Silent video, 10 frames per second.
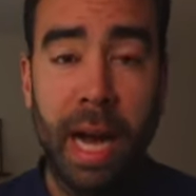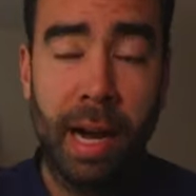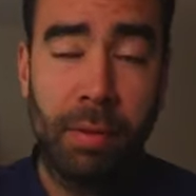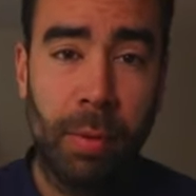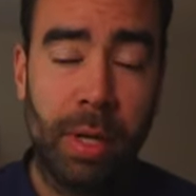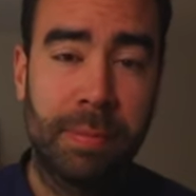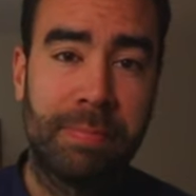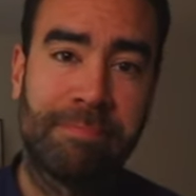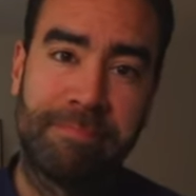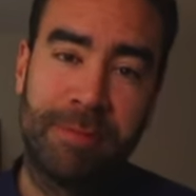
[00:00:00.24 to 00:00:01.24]
Hi everyone.
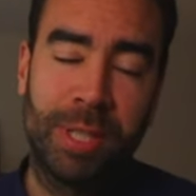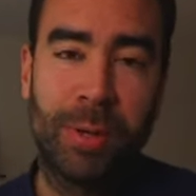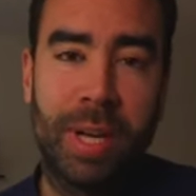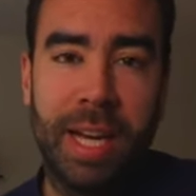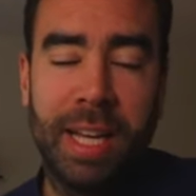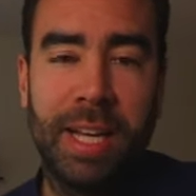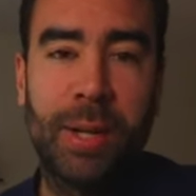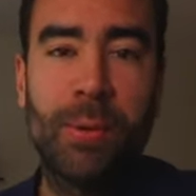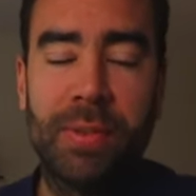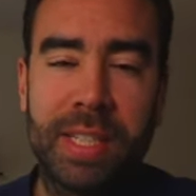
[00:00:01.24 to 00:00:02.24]
Okay,
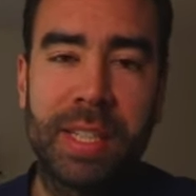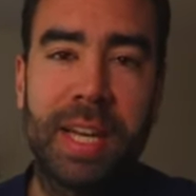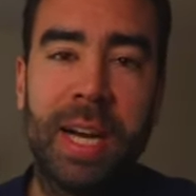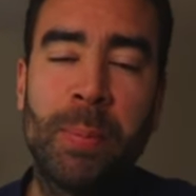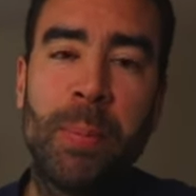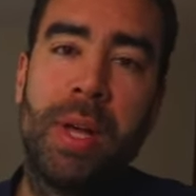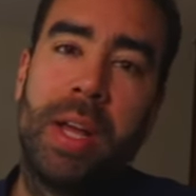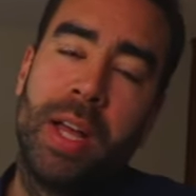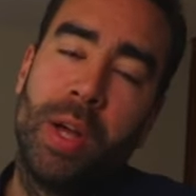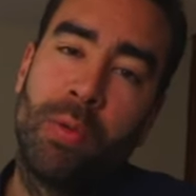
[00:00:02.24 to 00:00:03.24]
confession time.
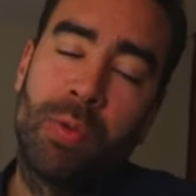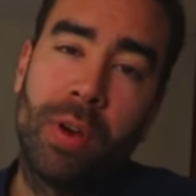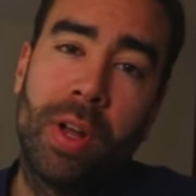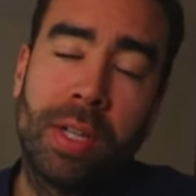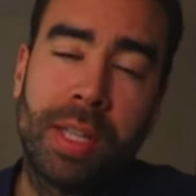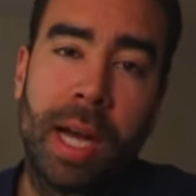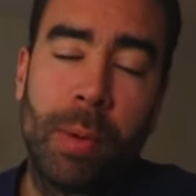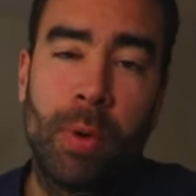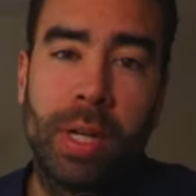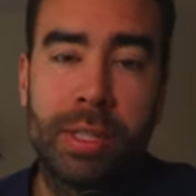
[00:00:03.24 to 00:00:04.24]
For a long
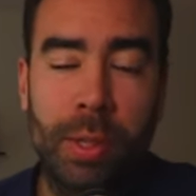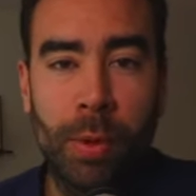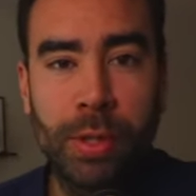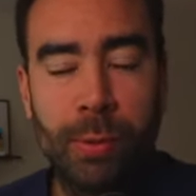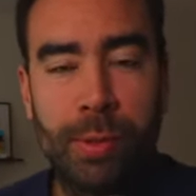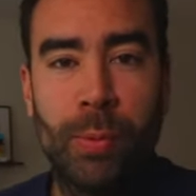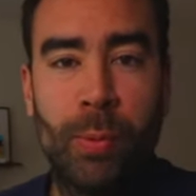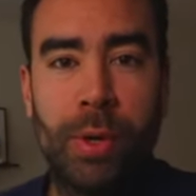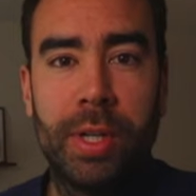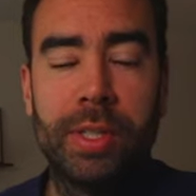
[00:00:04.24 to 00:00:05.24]
time, when someone used the
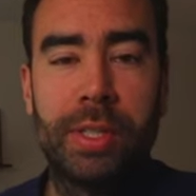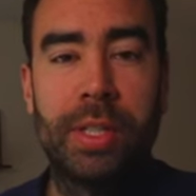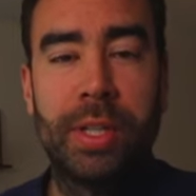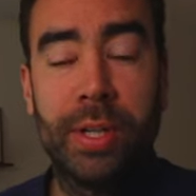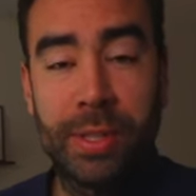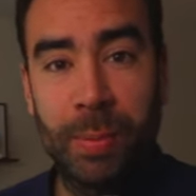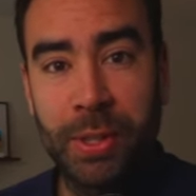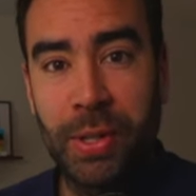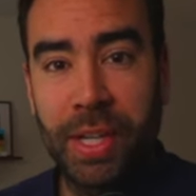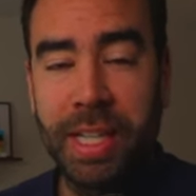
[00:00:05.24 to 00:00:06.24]
words customer
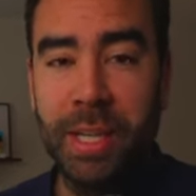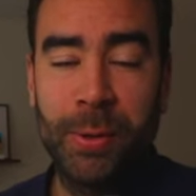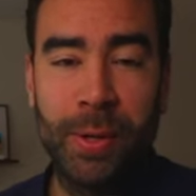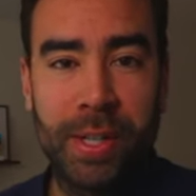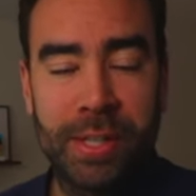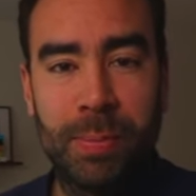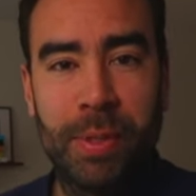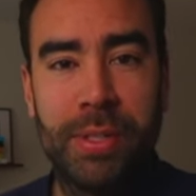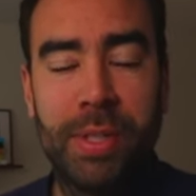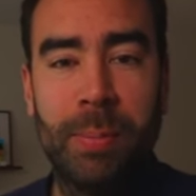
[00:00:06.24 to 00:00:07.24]
journey or customer
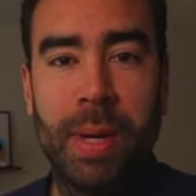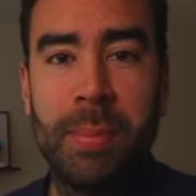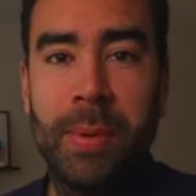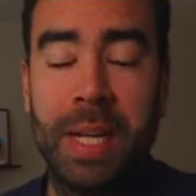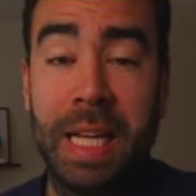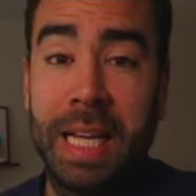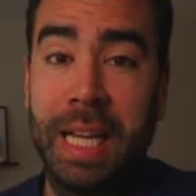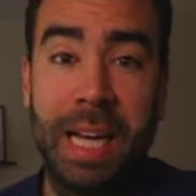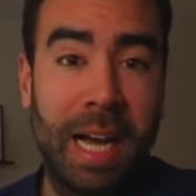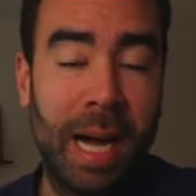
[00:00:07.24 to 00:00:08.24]
journey map,
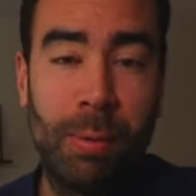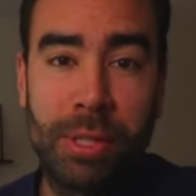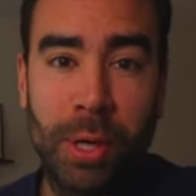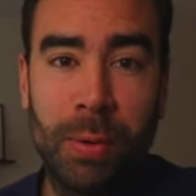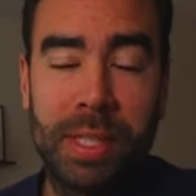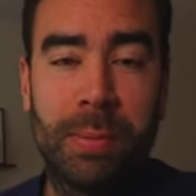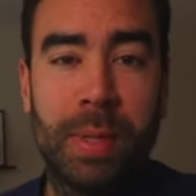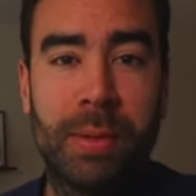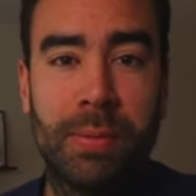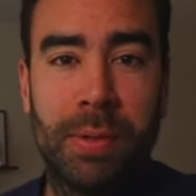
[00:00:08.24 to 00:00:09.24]
I was always a
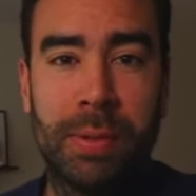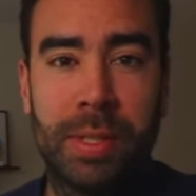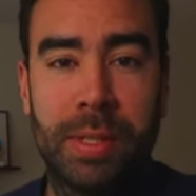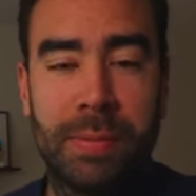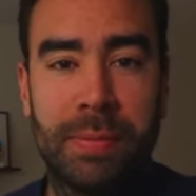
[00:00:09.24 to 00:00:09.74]
bit confused.